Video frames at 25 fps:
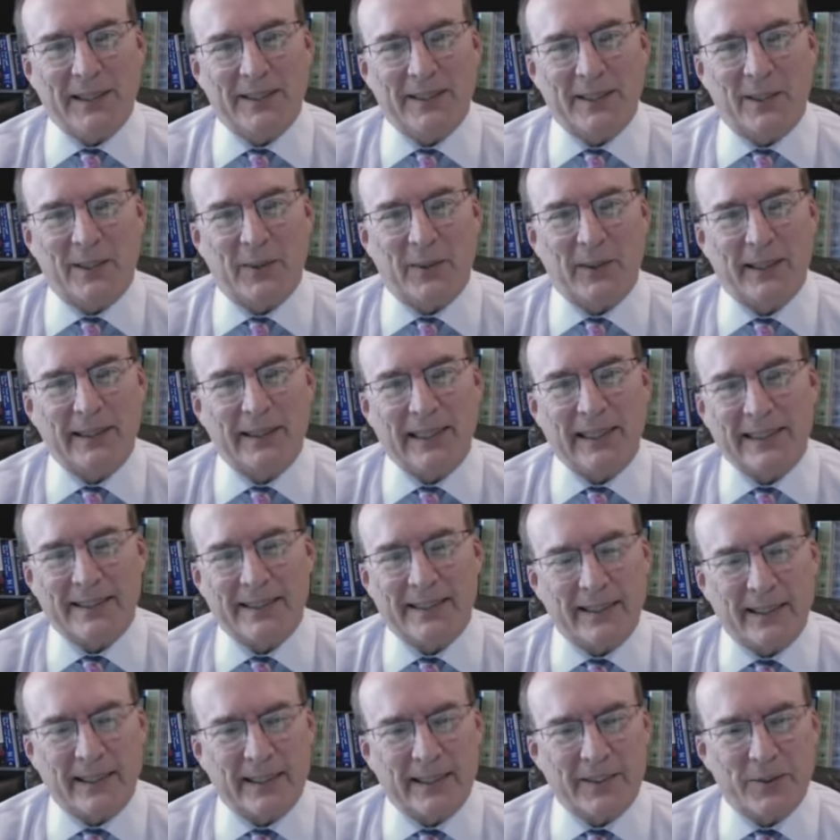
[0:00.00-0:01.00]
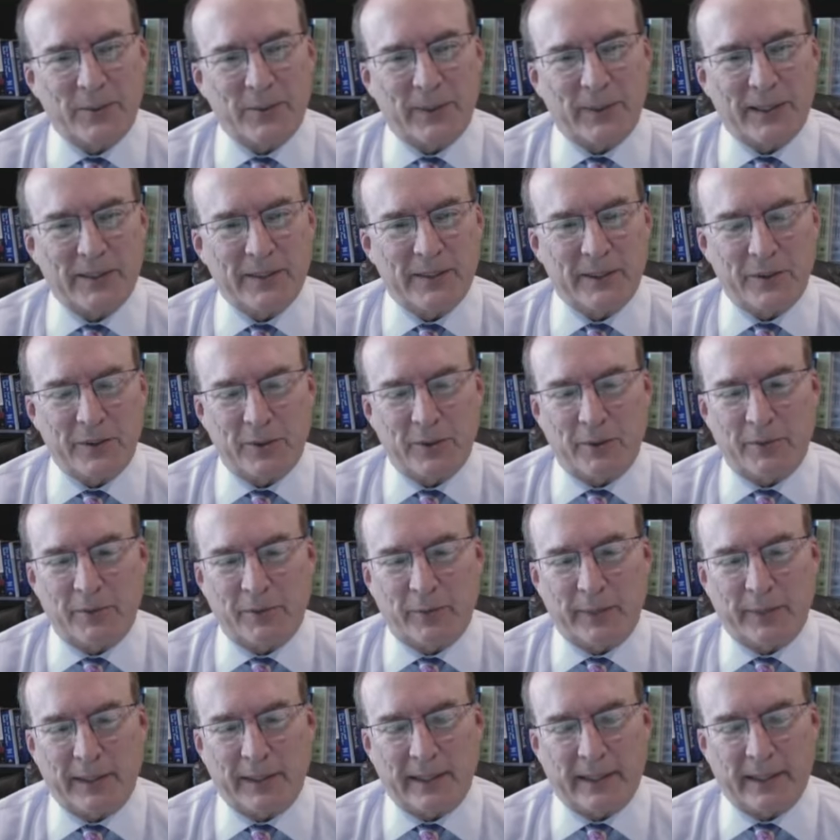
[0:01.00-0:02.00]
So that's a nice transition for
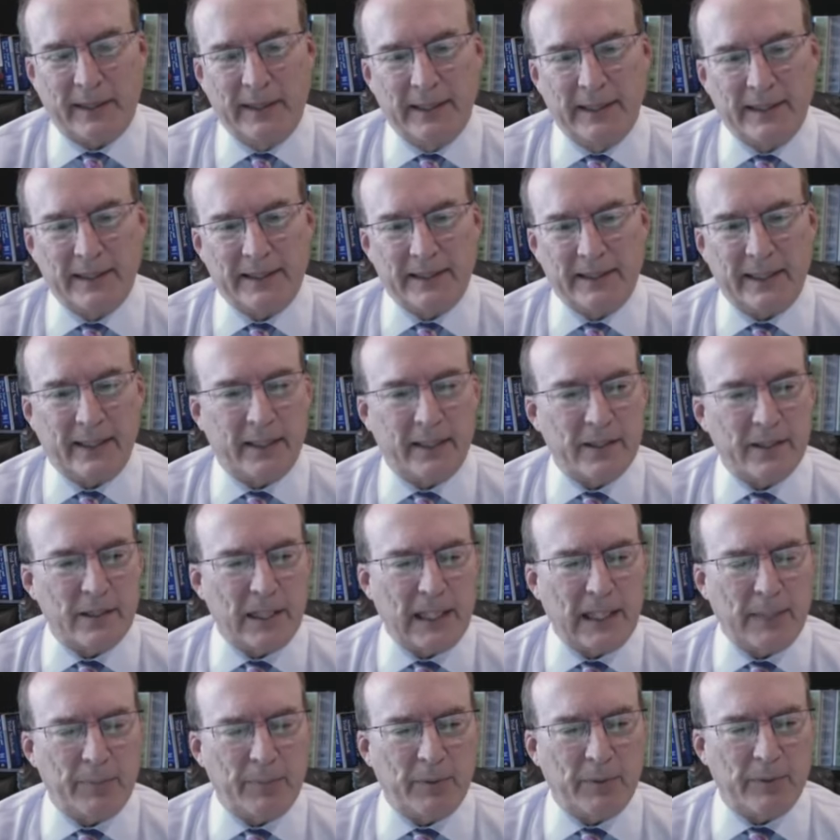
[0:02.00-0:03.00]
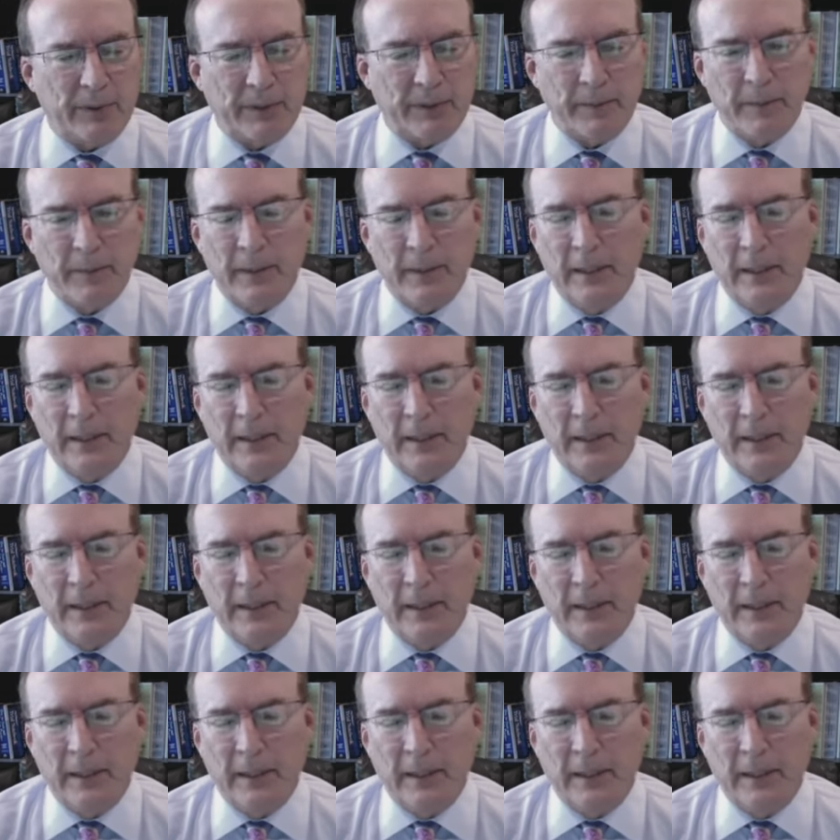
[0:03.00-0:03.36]
me to stay on top of it.